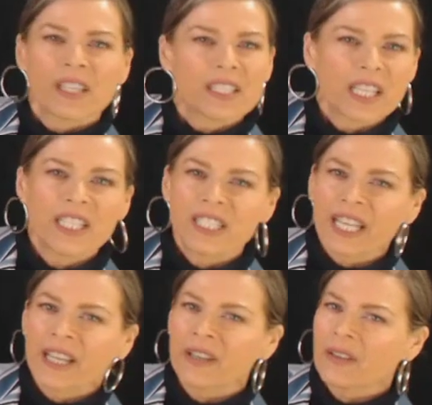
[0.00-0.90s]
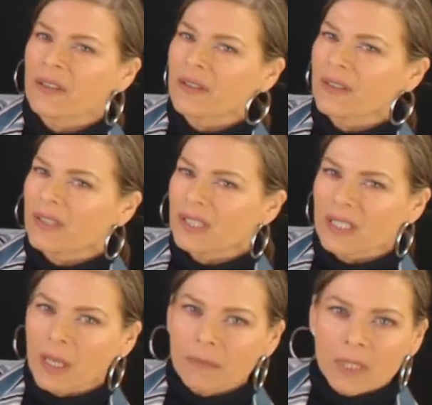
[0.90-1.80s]
details,
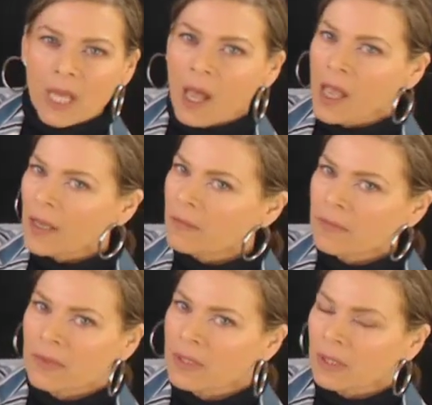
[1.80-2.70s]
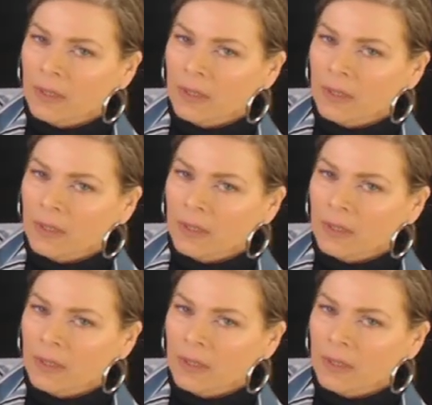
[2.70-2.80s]
sometimes